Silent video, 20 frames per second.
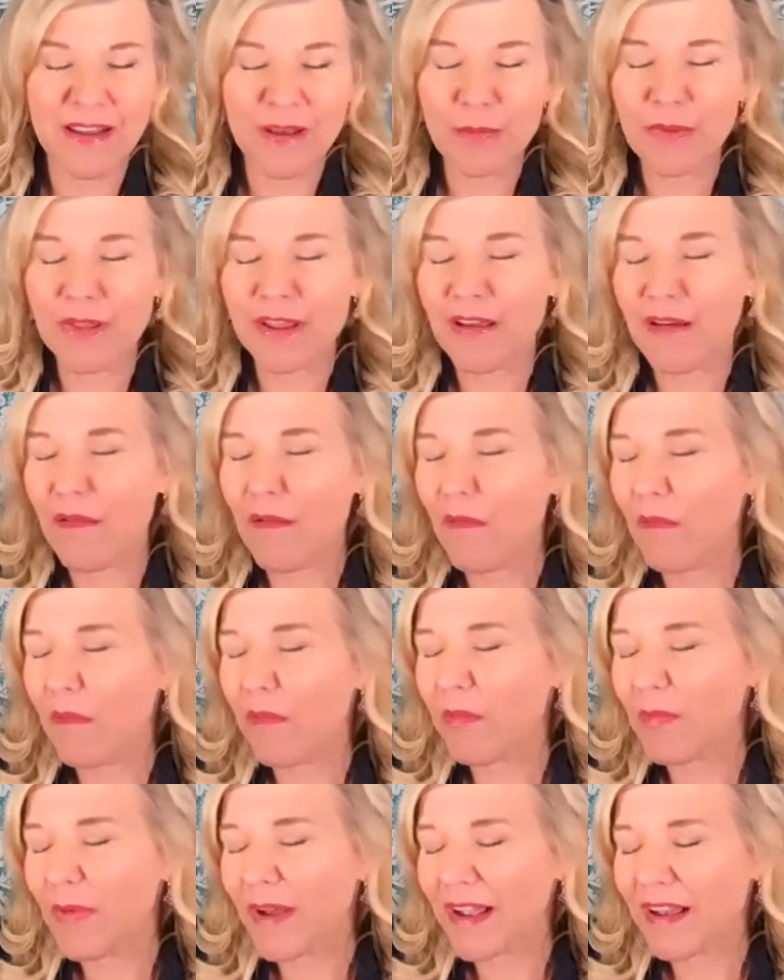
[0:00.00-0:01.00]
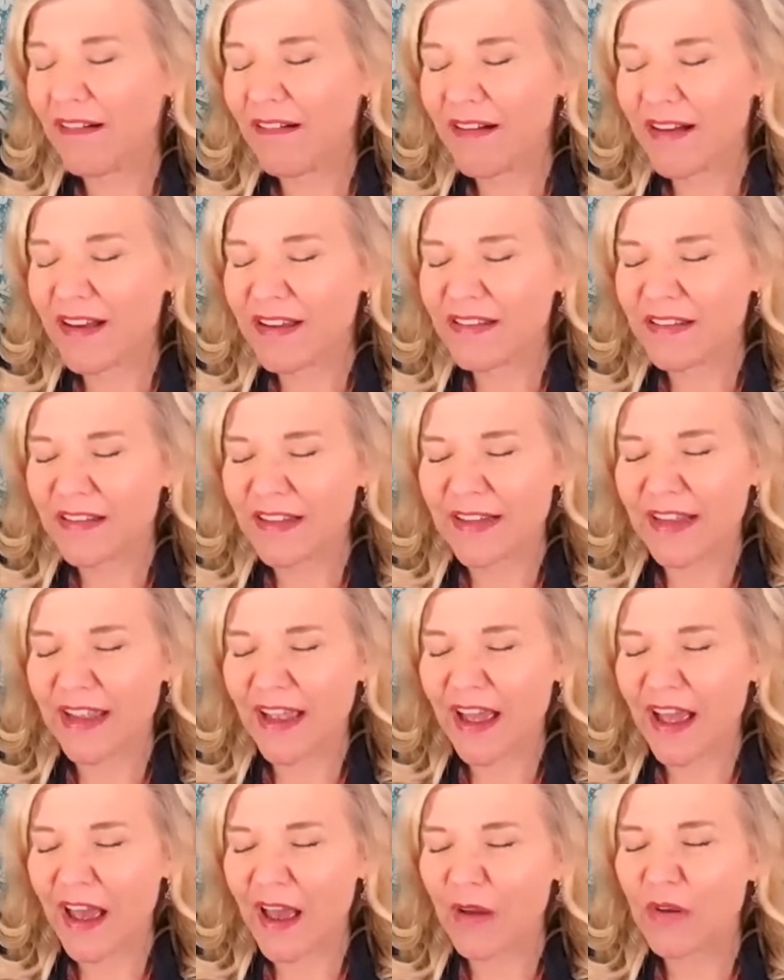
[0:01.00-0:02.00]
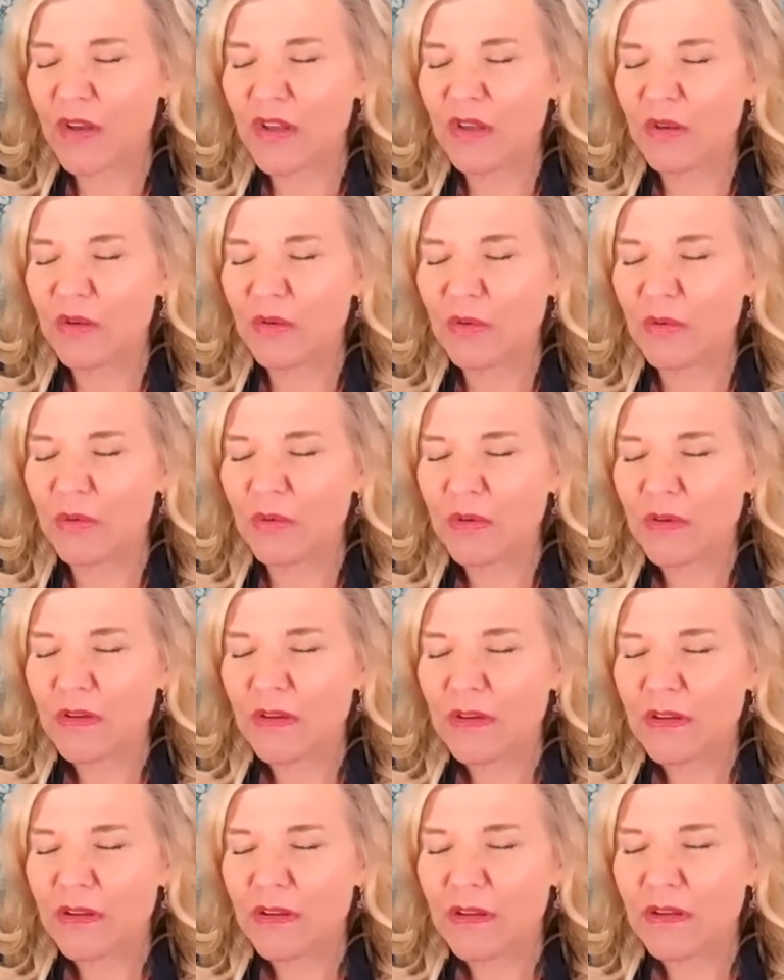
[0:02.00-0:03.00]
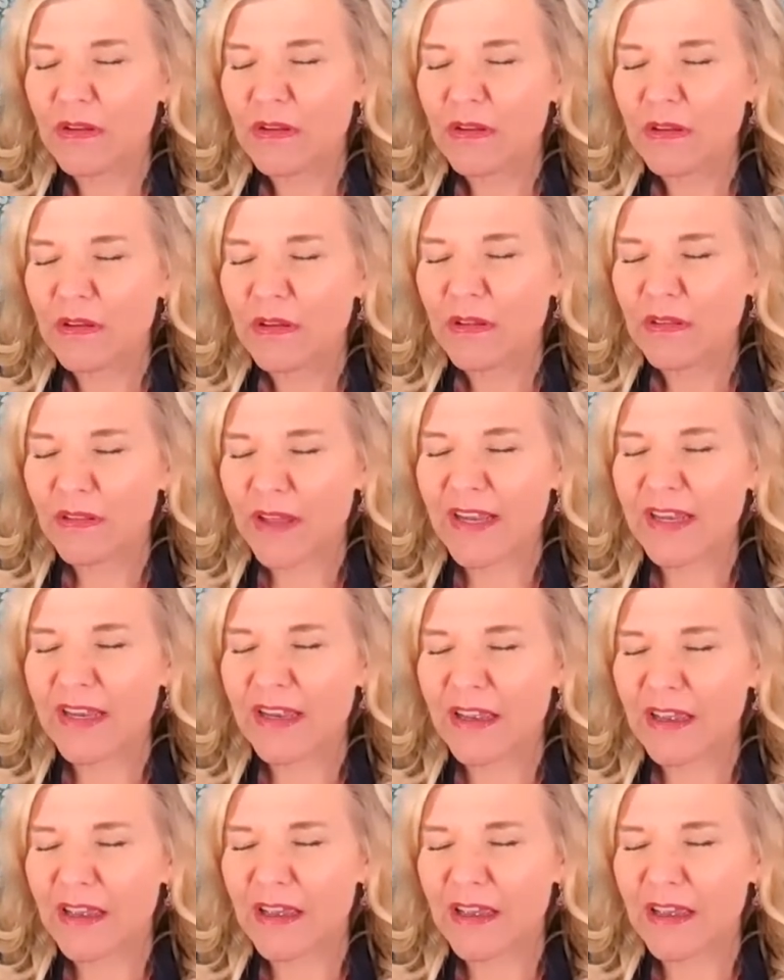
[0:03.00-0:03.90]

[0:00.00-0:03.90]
I'm like, oh my God, like, how do you, like,